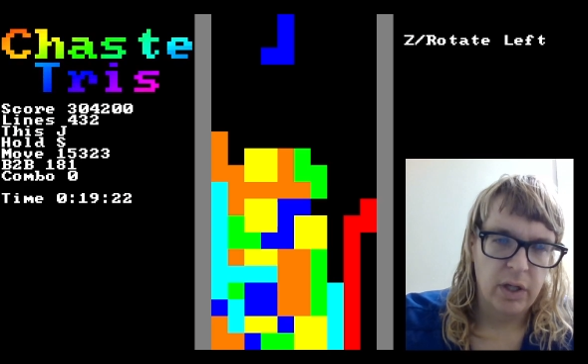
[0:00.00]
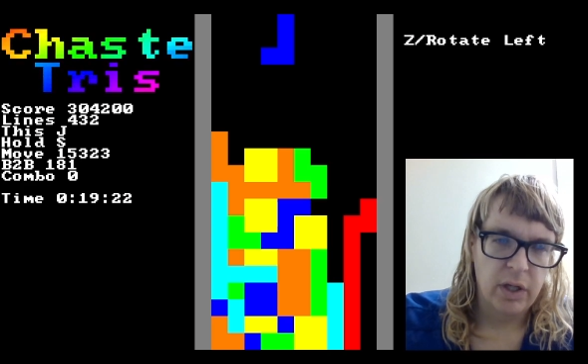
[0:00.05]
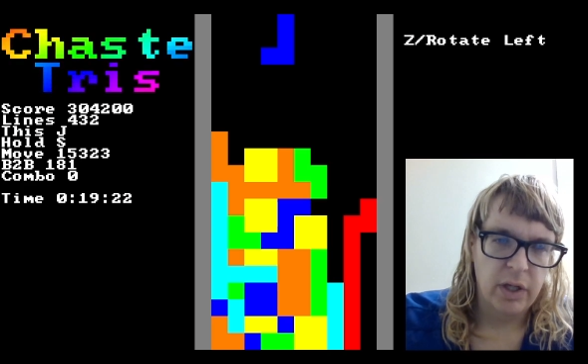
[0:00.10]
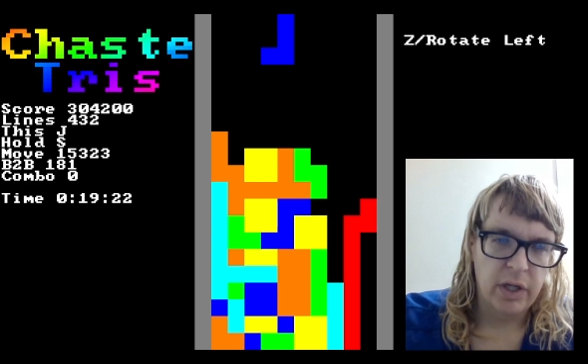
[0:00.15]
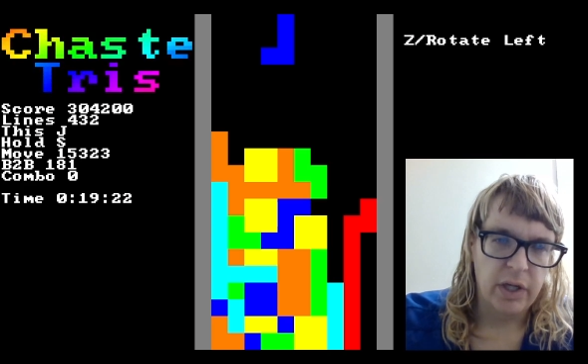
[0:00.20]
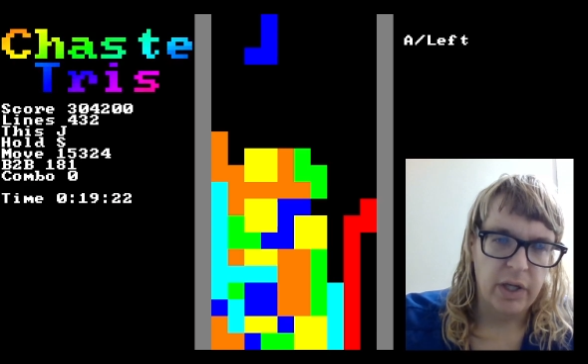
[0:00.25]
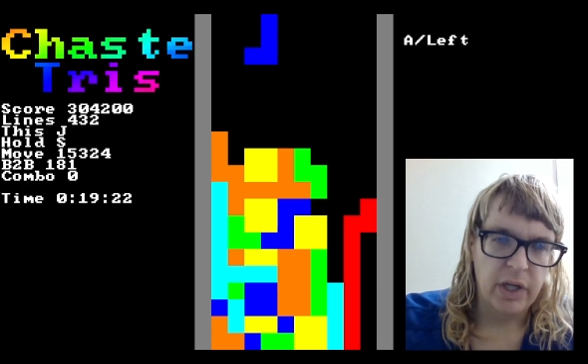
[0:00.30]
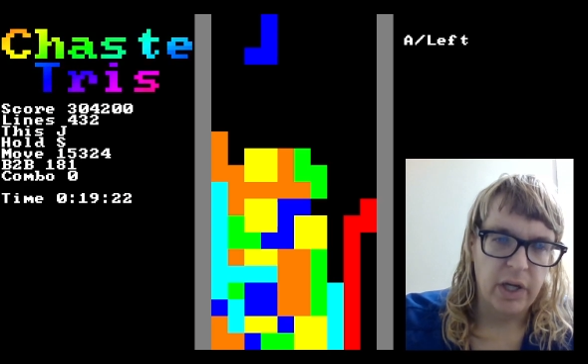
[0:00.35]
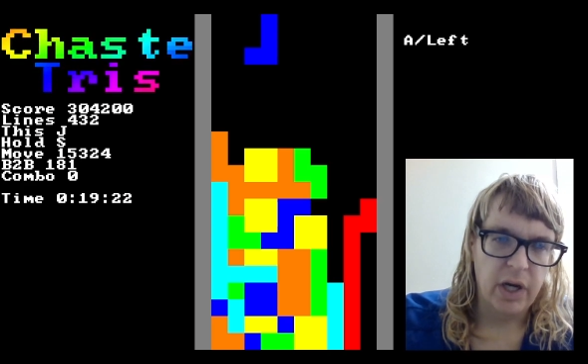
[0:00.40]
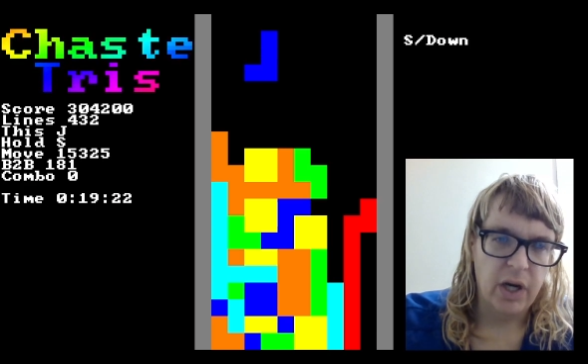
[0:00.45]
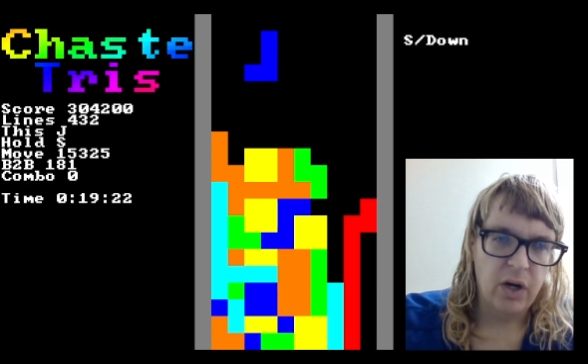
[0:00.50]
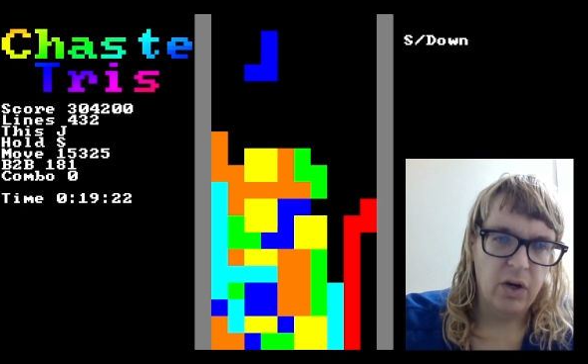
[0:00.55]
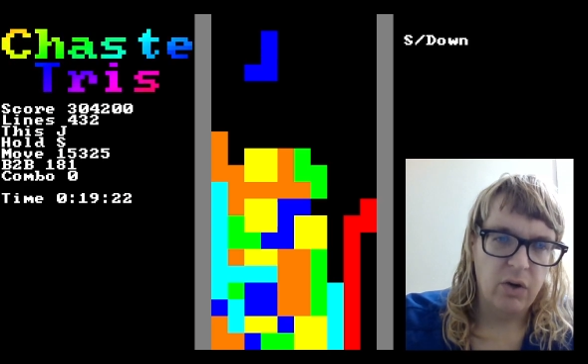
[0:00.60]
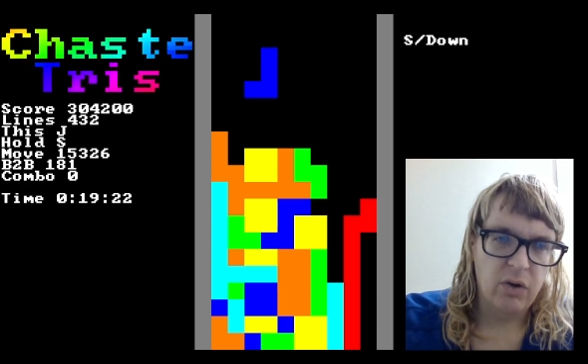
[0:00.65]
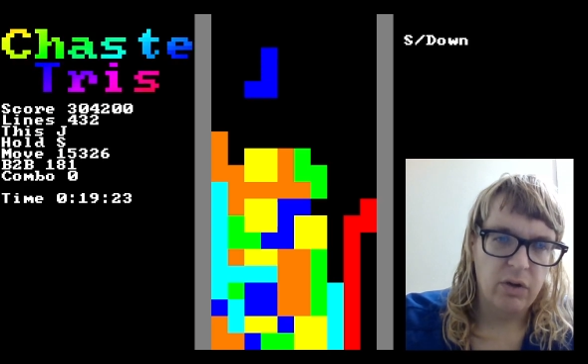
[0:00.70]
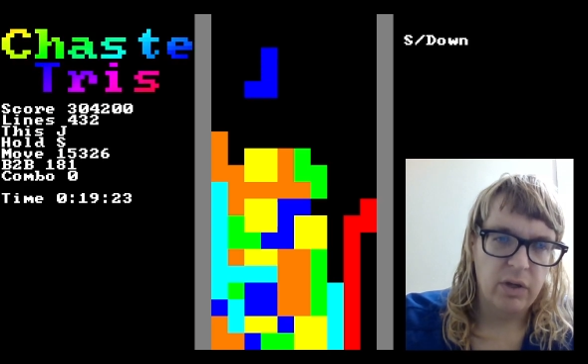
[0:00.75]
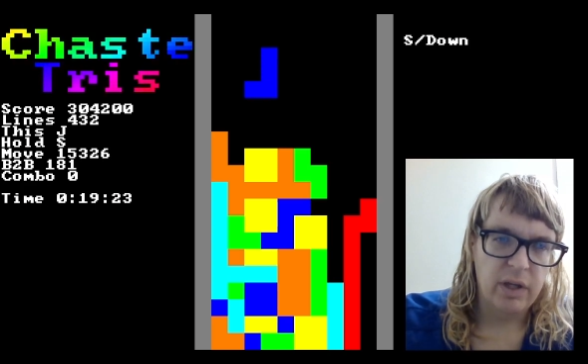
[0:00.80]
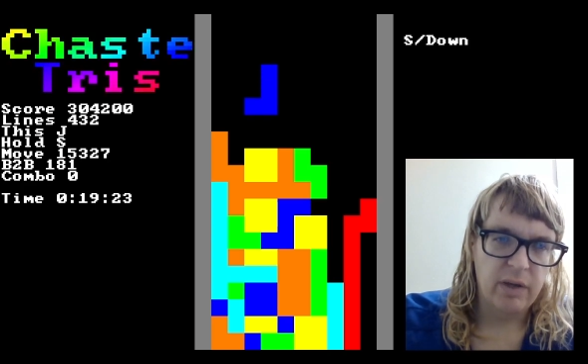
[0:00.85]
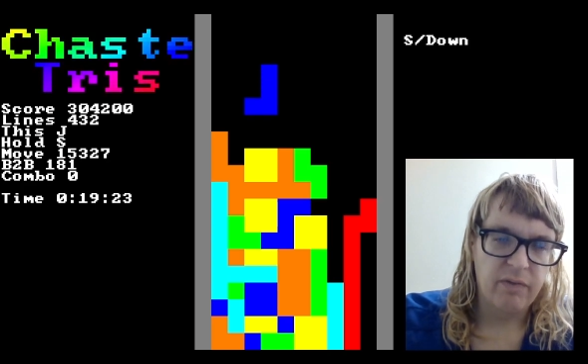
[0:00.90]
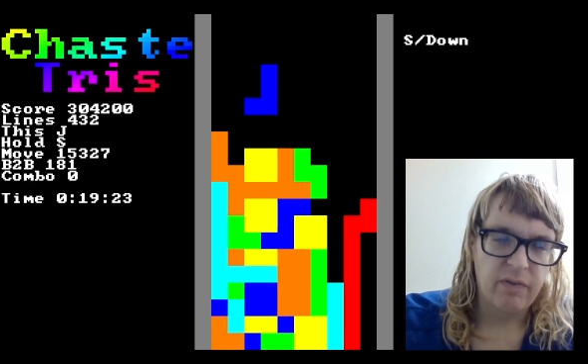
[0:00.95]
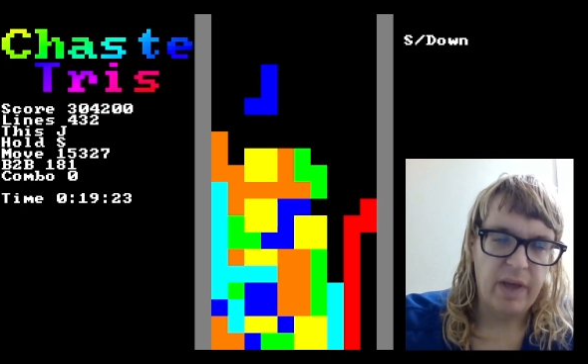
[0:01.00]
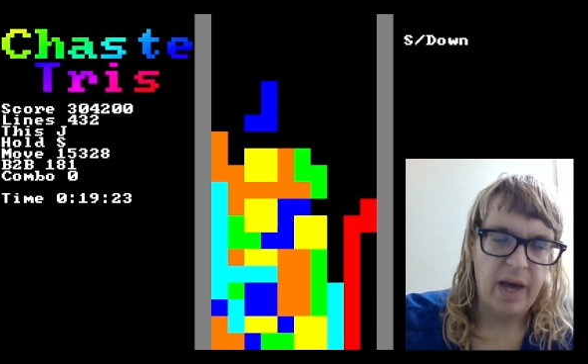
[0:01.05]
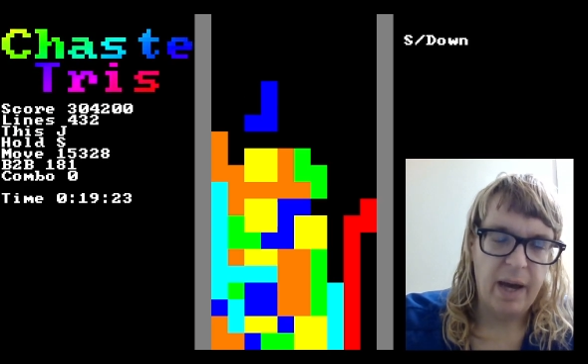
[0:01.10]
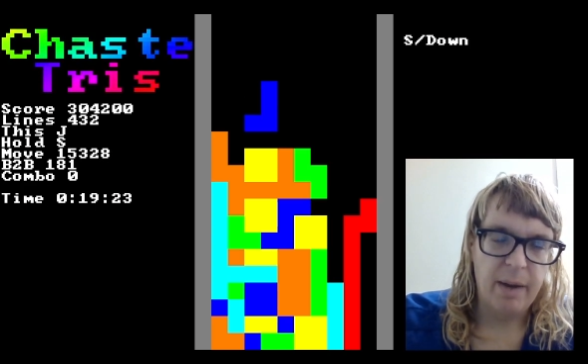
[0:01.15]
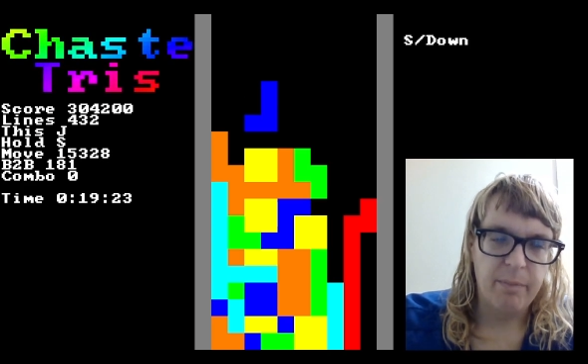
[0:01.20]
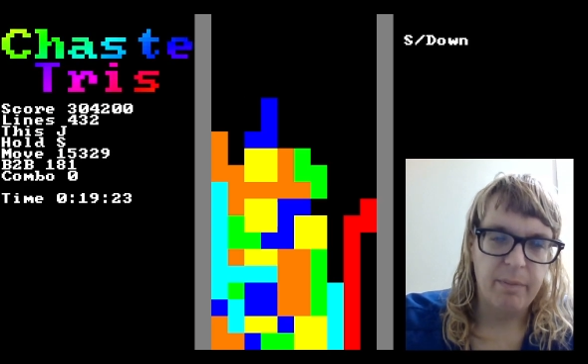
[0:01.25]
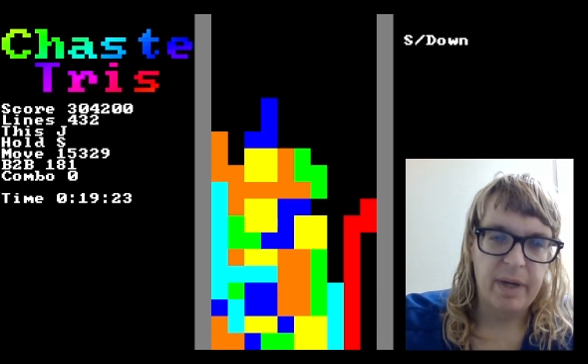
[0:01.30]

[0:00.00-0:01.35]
You know, if that